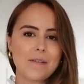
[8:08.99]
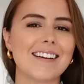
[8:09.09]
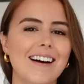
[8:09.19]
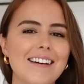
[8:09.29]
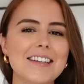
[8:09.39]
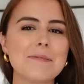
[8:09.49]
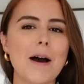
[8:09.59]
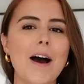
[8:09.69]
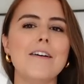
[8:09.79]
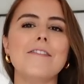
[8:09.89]
Colour is
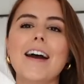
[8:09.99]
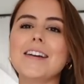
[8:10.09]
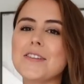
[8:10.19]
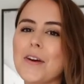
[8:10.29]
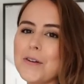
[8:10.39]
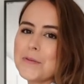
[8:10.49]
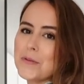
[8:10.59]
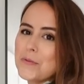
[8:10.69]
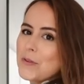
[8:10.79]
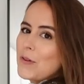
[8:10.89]
perfect, goes
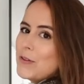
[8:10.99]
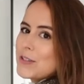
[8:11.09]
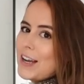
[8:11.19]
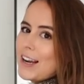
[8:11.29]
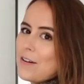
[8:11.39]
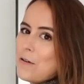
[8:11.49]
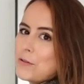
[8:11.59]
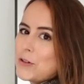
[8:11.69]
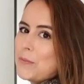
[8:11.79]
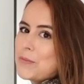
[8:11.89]
with all of those kind of like
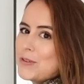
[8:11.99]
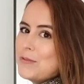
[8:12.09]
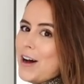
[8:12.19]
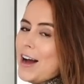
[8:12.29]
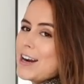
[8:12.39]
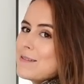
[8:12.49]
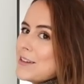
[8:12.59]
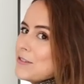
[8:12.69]
autumnal vibes.